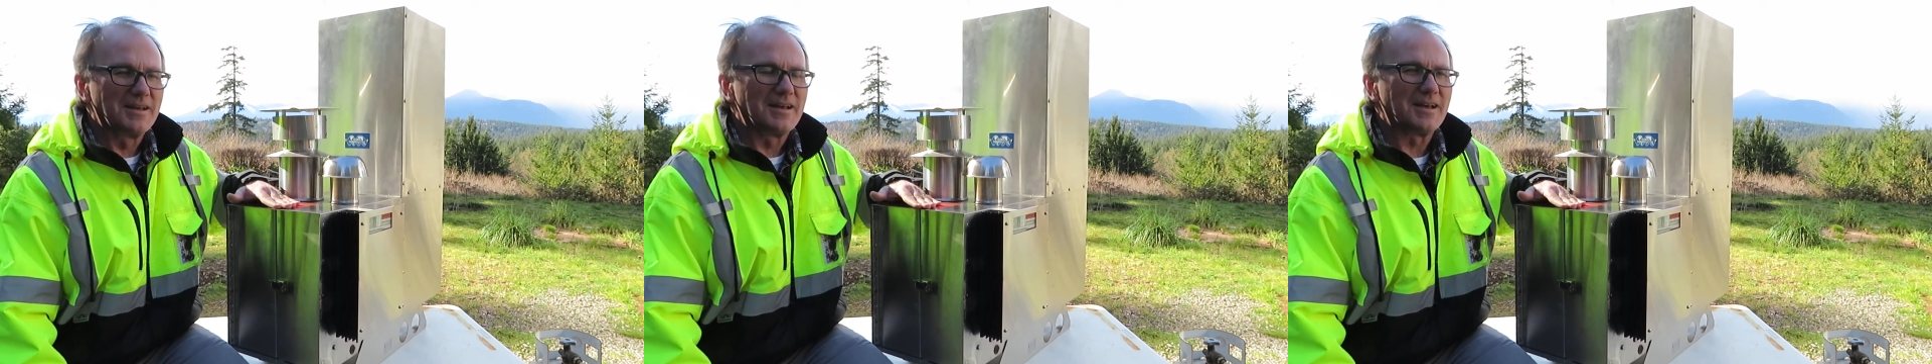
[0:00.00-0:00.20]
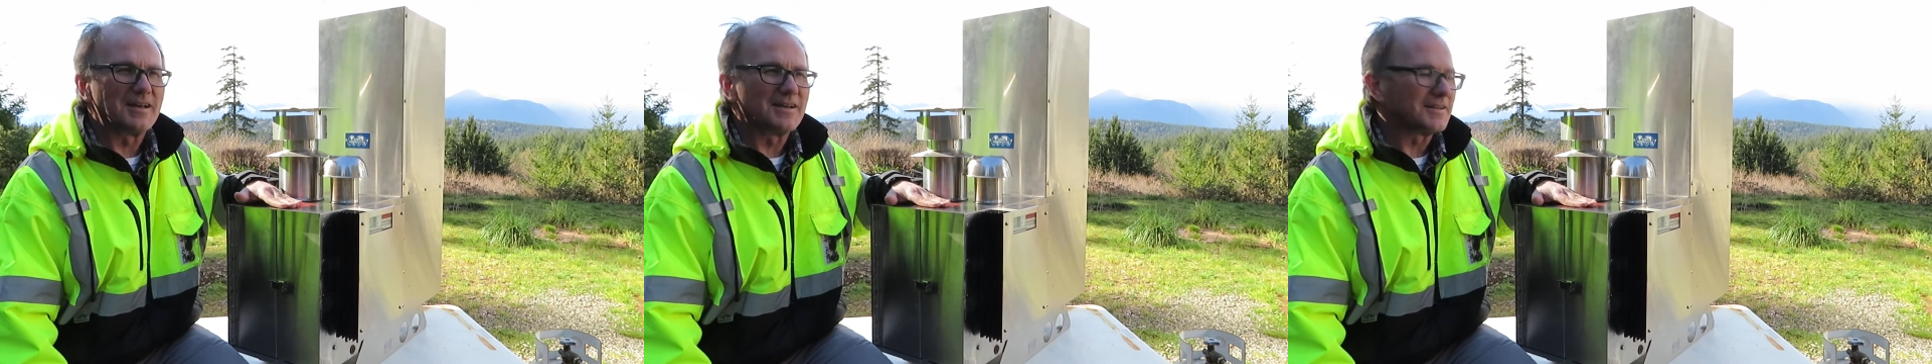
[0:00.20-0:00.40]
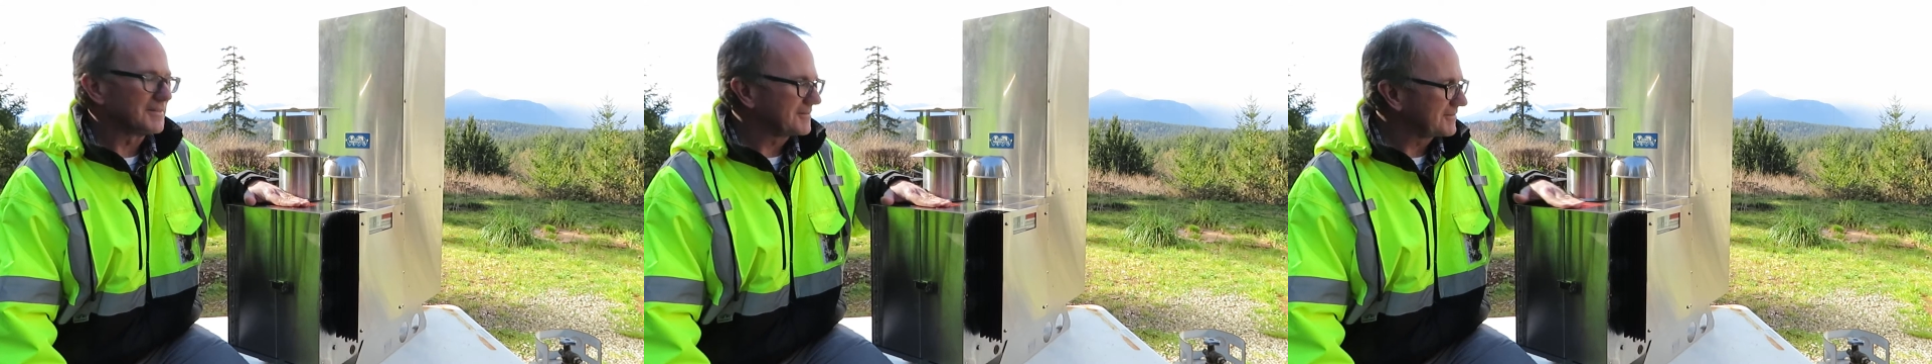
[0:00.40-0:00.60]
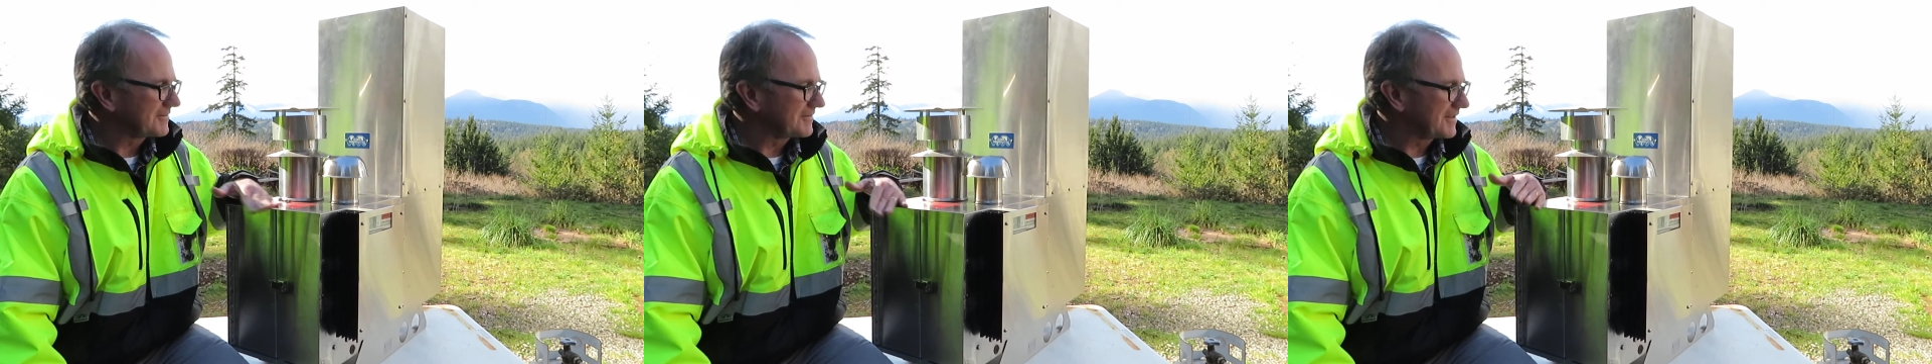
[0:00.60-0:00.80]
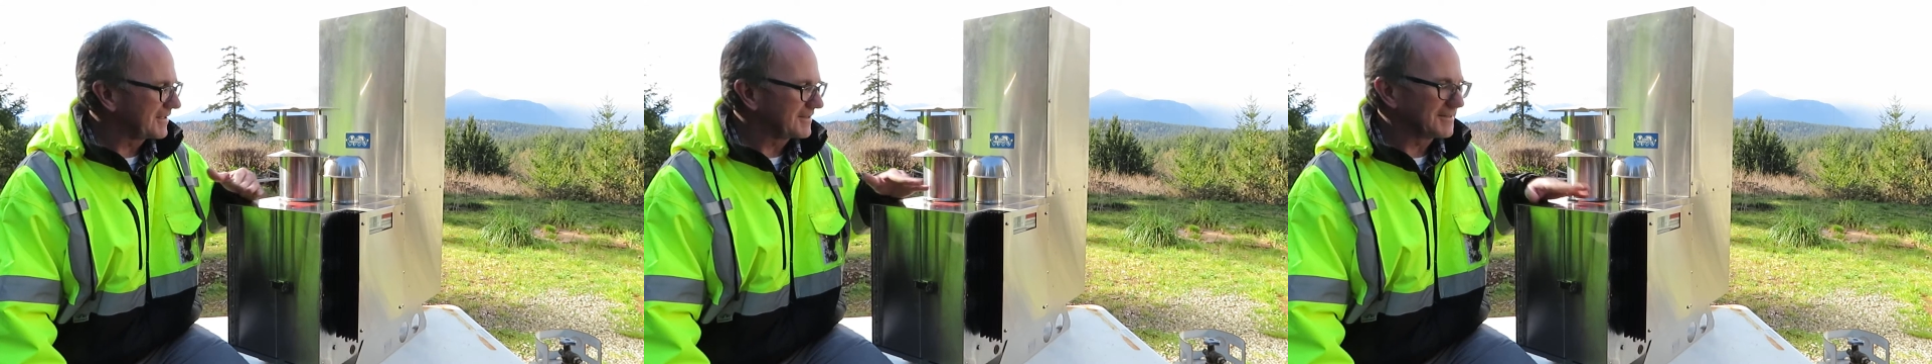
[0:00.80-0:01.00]

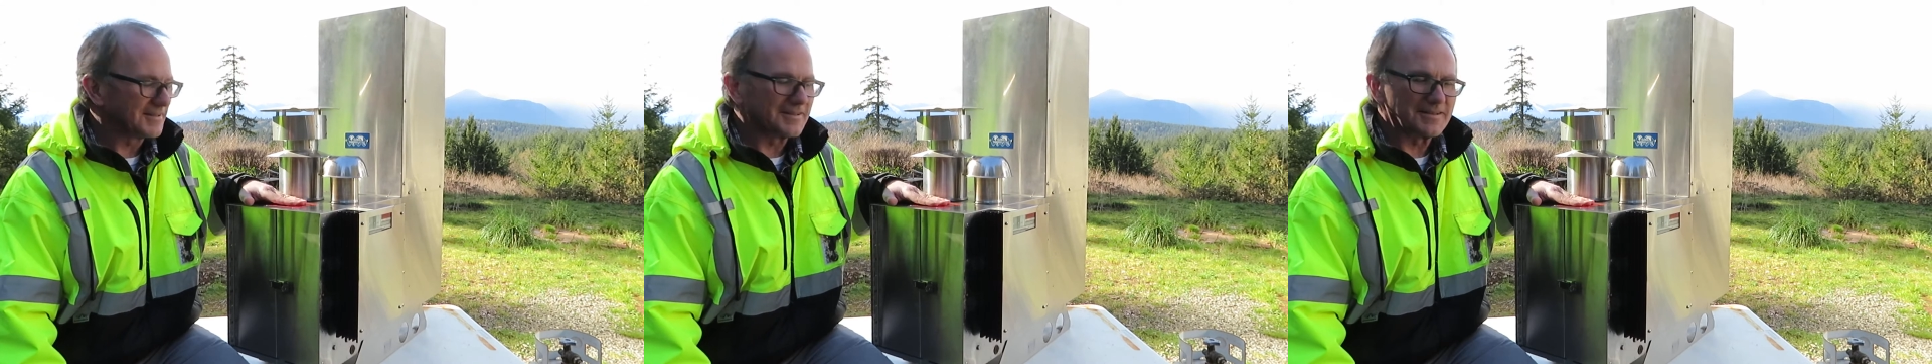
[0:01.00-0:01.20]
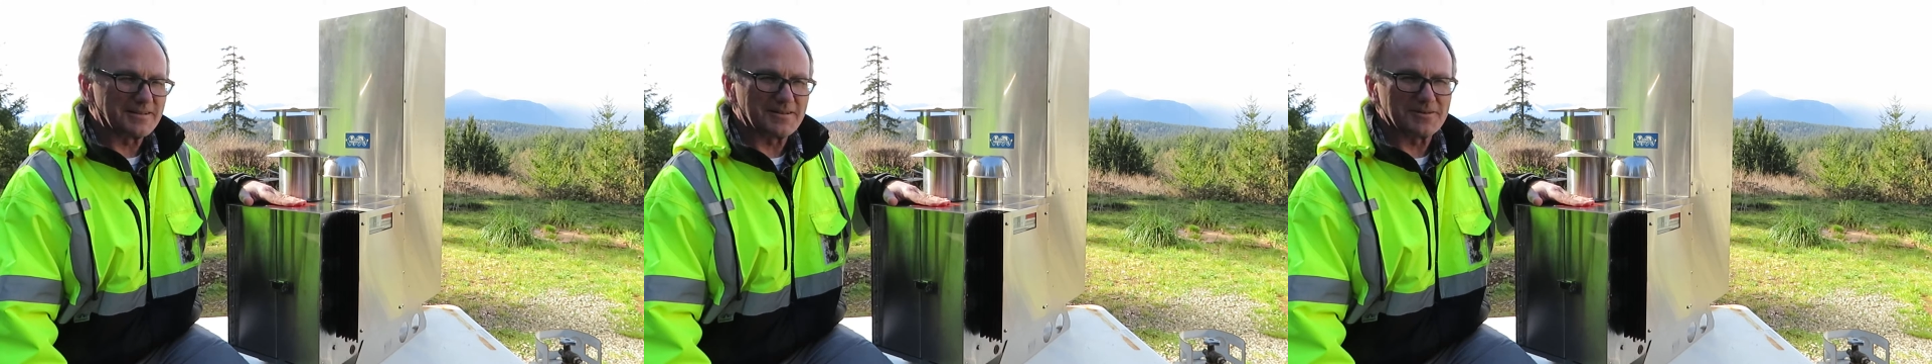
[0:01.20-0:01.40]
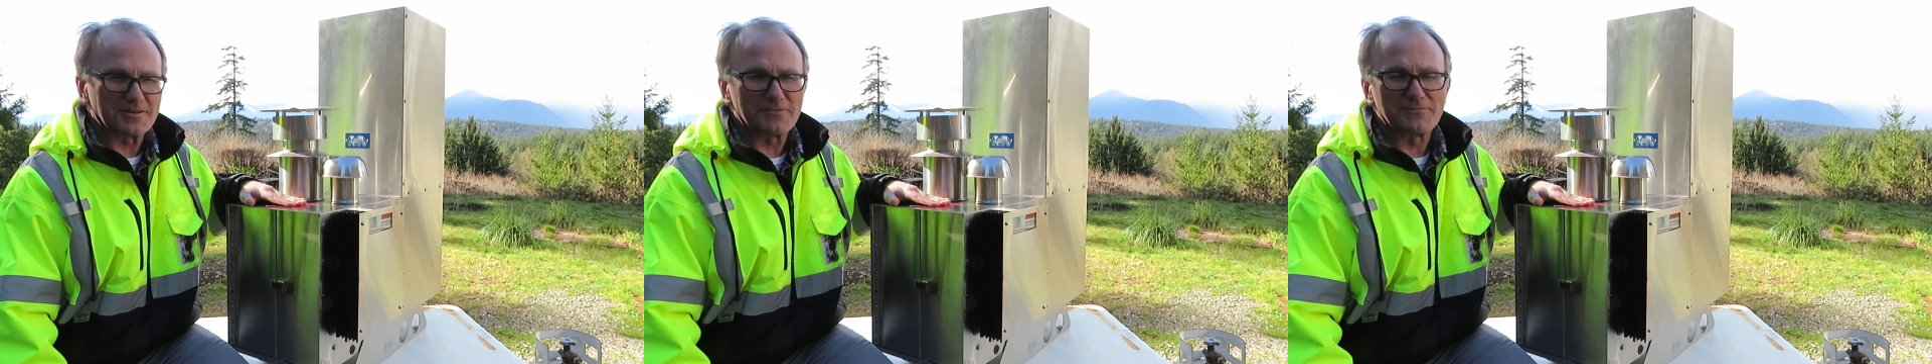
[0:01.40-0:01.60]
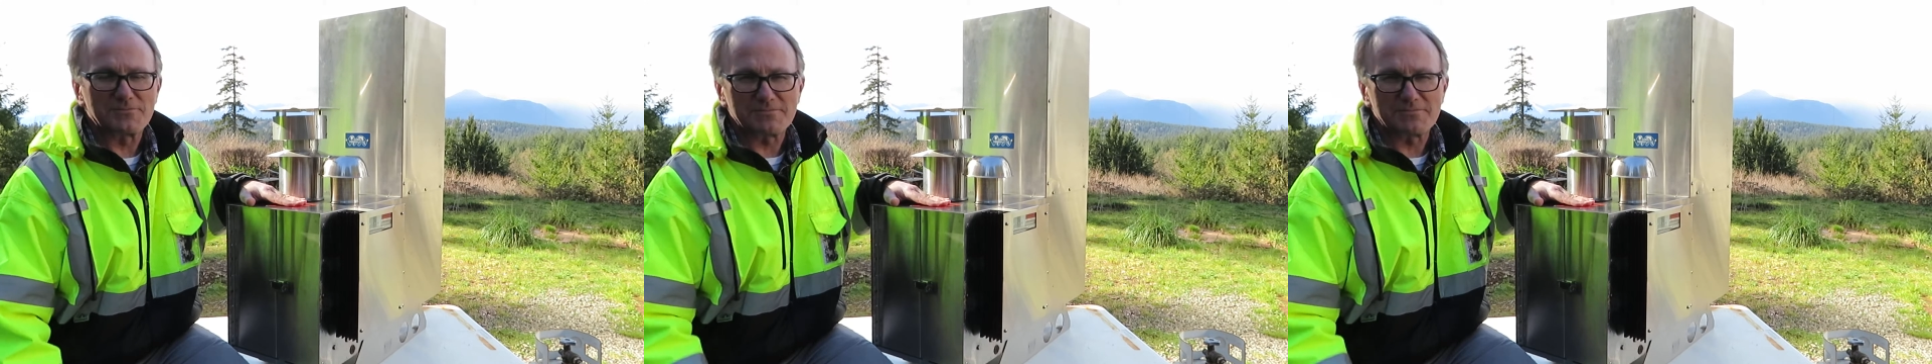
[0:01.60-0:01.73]
or